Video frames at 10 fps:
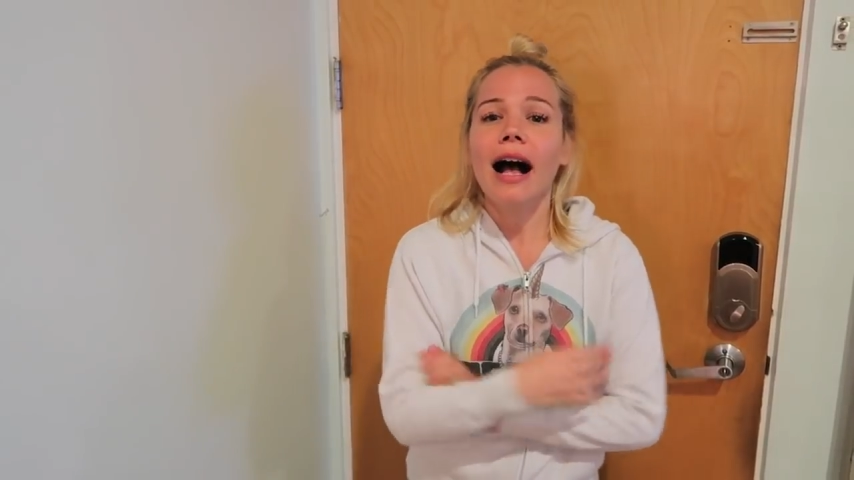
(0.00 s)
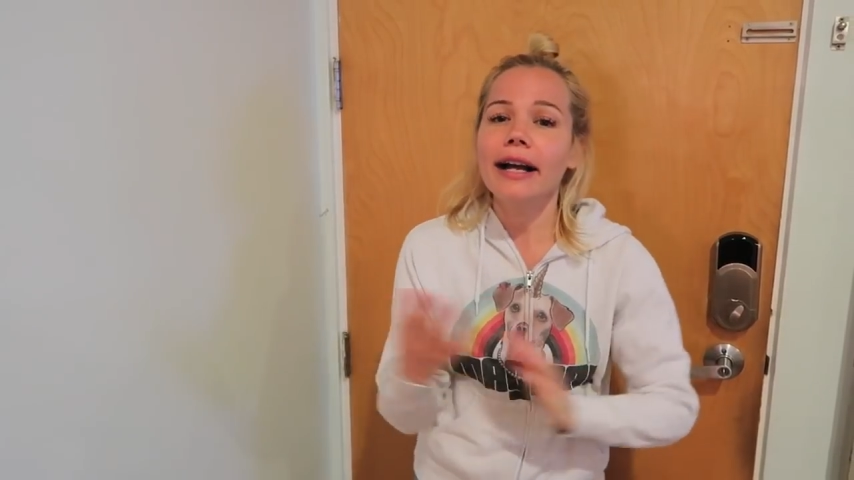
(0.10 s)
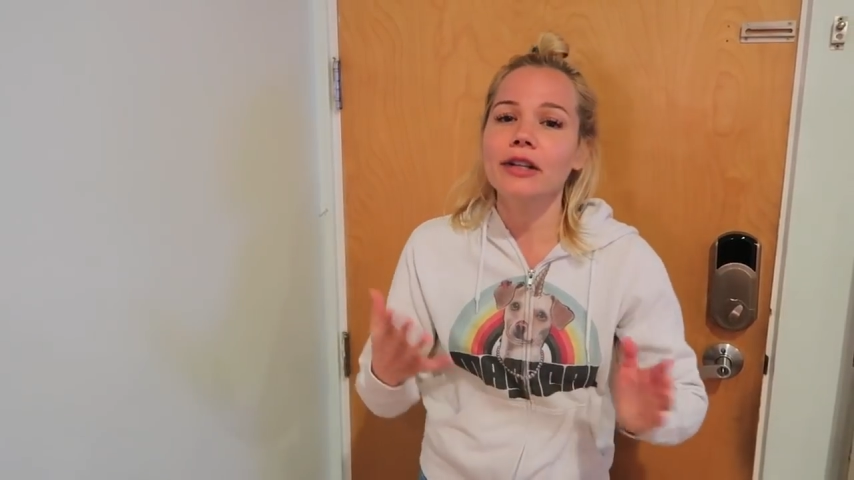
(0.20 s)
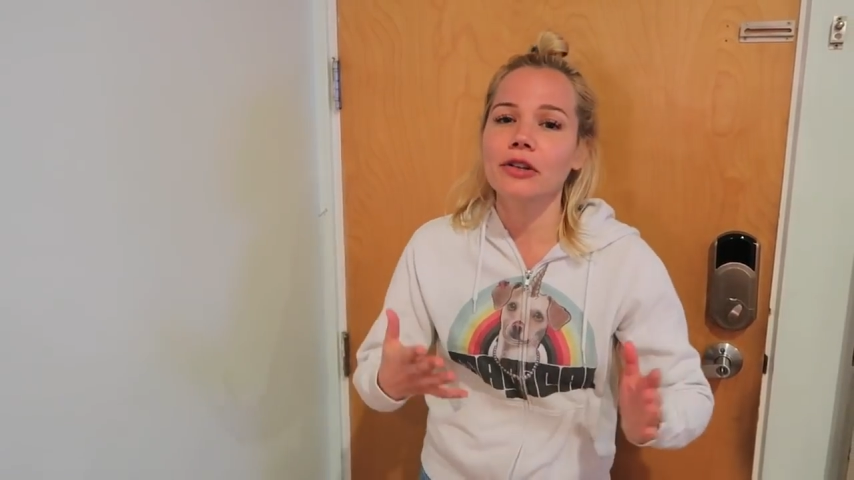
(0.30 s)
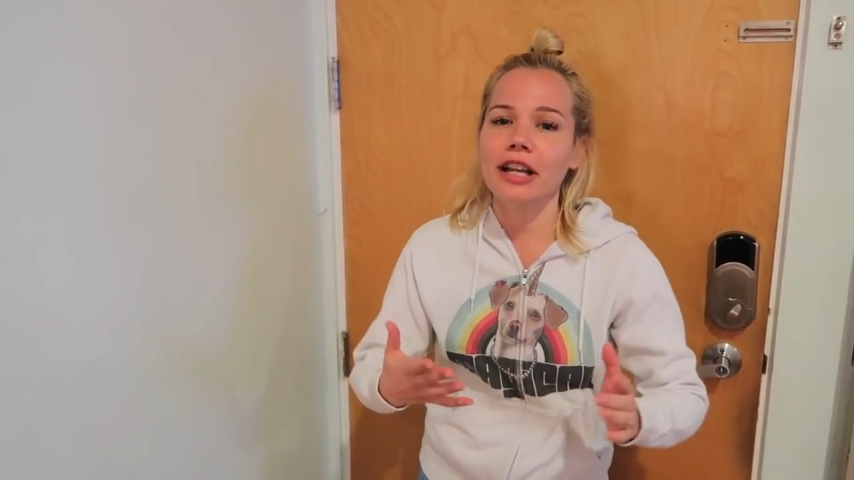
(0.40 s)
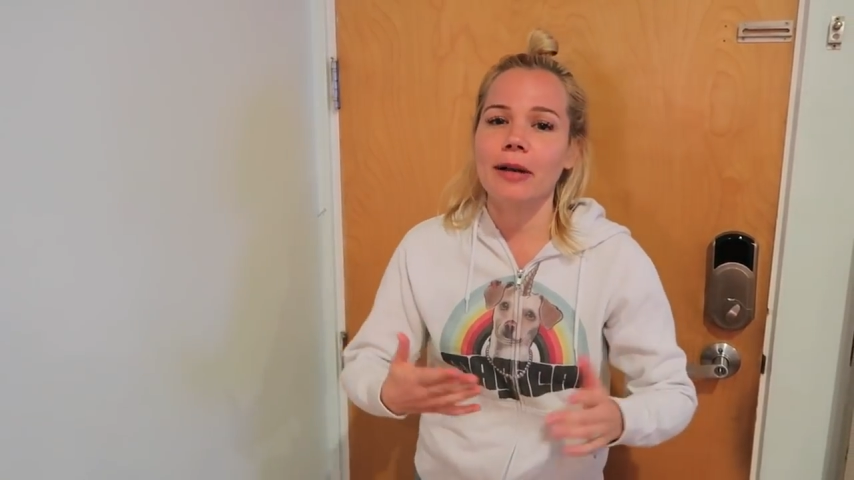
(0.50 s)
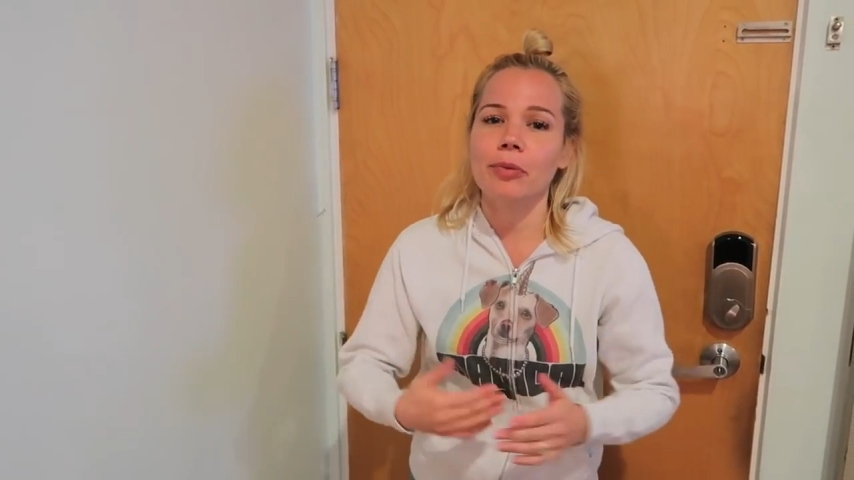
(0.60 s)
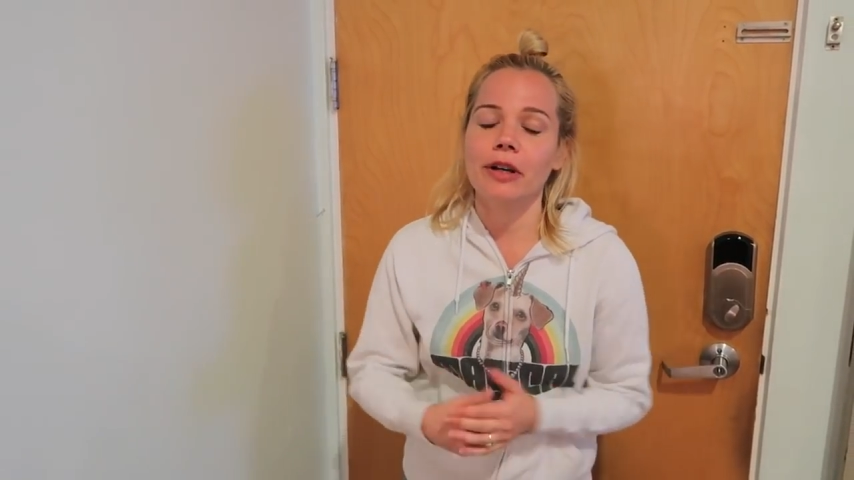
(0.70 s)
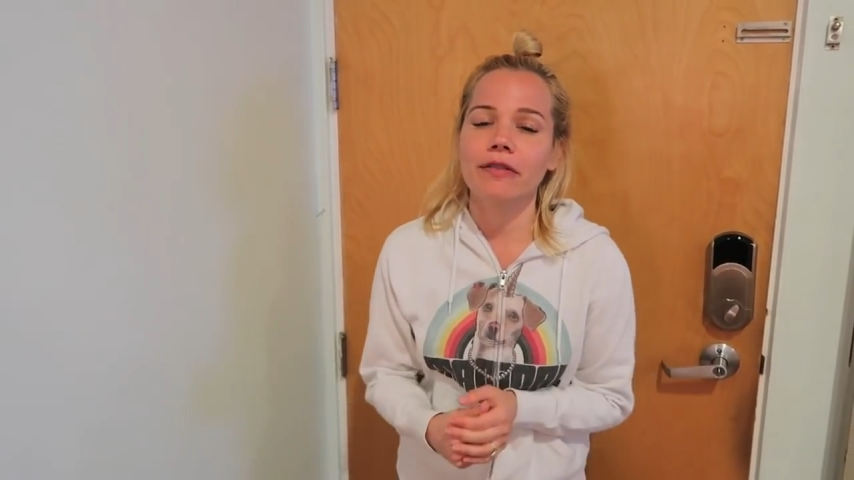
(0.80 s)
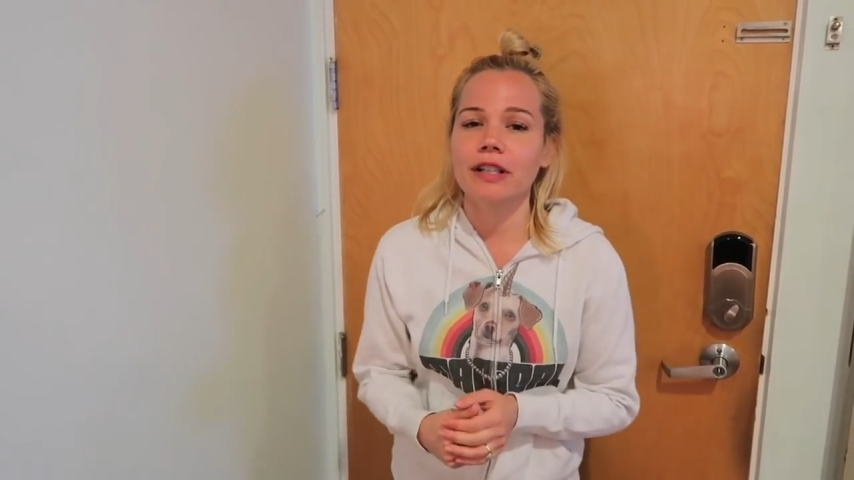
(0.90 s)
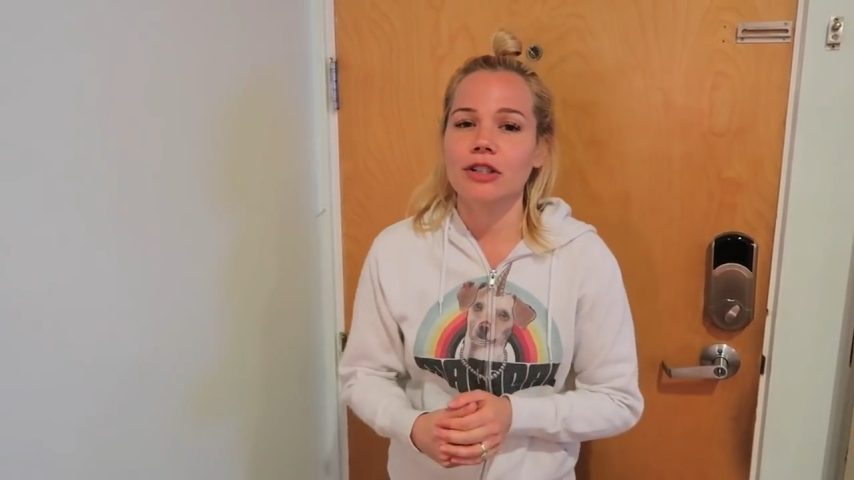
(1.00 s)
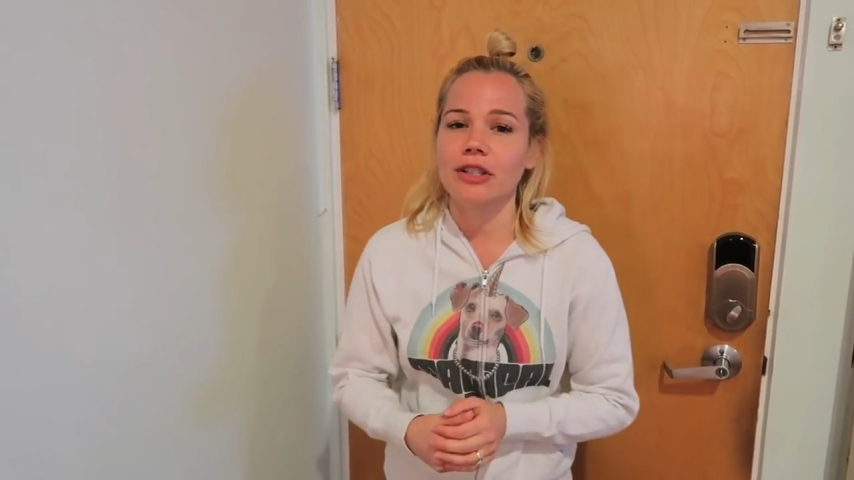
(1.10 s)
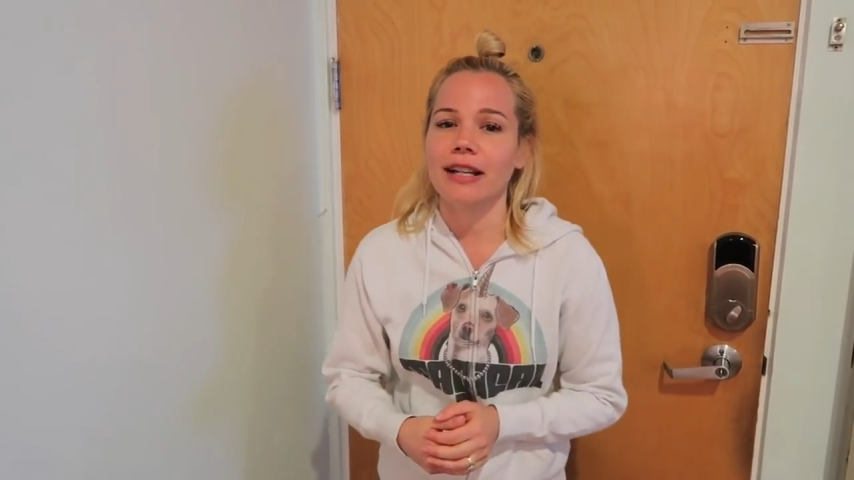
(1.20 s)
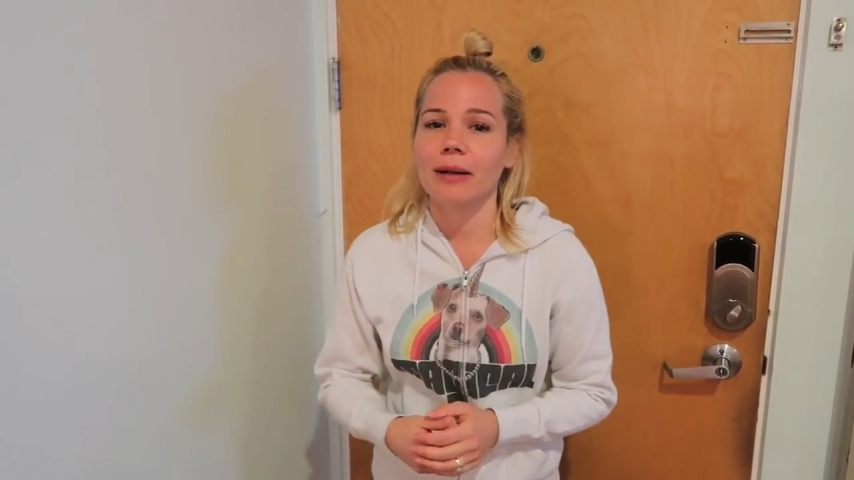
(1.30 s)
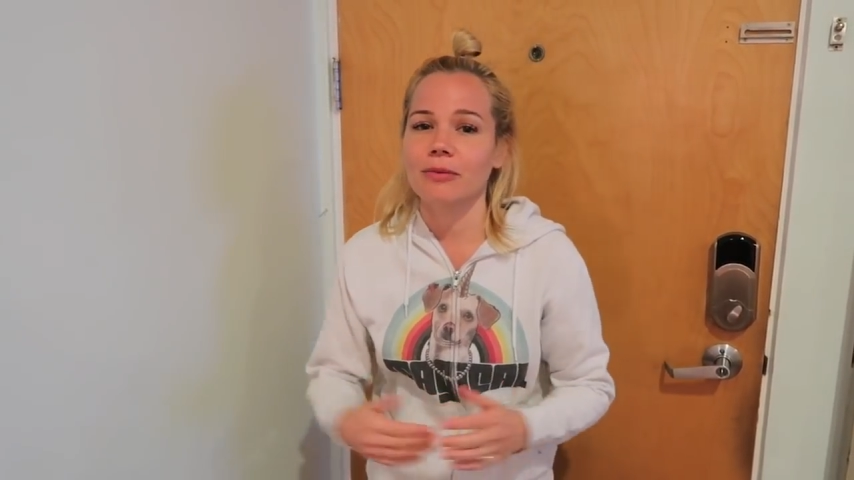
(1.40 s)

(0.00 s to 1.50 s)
I know that I'm privileged and